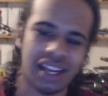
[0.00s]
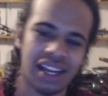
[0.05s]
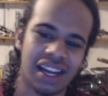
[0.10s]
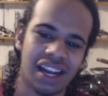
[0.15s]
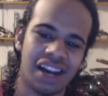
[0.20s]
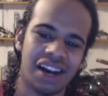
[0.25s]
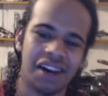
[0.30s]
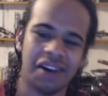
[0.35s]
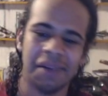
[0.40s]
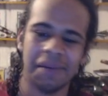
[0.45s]

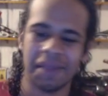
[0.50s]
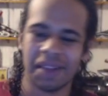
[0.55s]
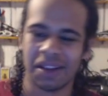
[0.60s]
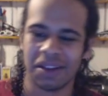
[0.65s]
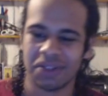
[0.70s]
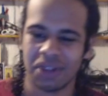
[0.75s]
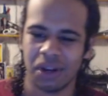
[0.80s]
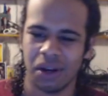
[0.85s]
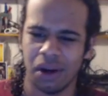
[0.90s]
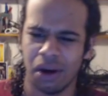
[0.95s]
He
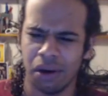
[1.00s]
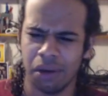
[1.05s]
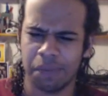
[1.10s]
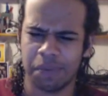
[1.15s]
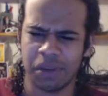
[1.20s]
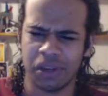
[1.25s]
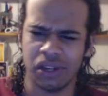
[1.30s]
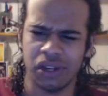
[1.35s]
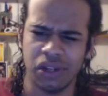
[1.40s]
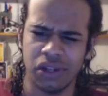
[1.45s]
goes, oh,
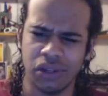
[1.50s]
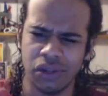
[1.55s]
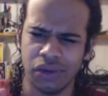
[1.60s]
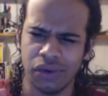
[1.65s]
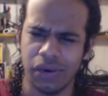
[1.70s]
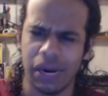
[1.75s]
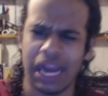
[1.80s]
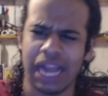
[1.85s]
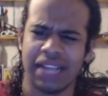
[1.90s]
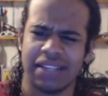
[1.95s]

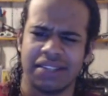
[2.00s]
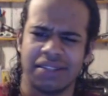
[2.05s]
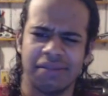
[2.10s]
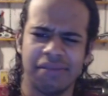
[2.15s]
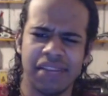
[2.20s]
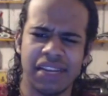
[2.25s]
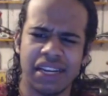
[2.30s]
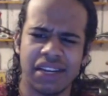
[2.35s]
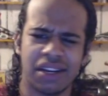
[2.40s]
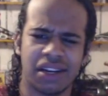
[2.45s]
you asked
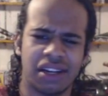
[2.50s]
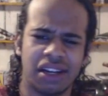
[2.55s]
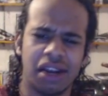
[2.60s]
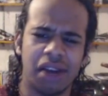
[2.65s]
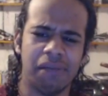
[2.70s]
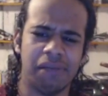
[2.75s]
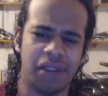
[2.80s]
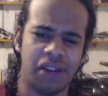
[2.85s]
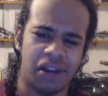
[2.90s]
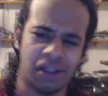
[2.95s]
me to
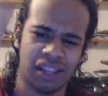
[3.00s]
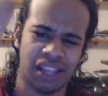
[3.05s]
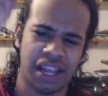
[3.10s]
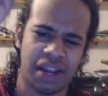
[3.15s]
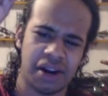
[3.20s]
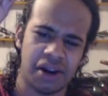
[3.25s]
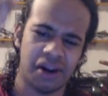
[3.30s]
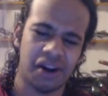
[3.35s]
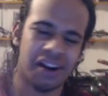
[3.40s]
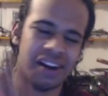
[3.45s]
come here,
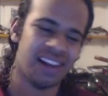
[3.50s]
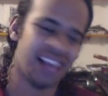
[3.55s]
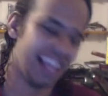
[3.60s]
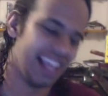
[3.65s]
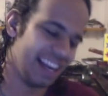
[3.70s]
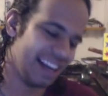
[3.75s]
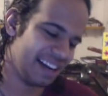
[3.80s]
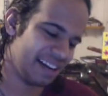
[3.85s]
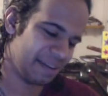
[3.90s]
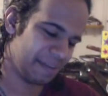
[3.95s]
let her,
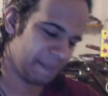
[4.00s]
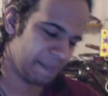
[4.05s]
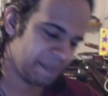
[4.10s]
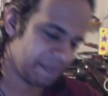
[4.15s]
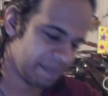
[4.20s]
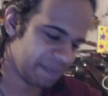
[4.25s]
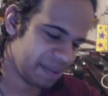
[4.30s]
and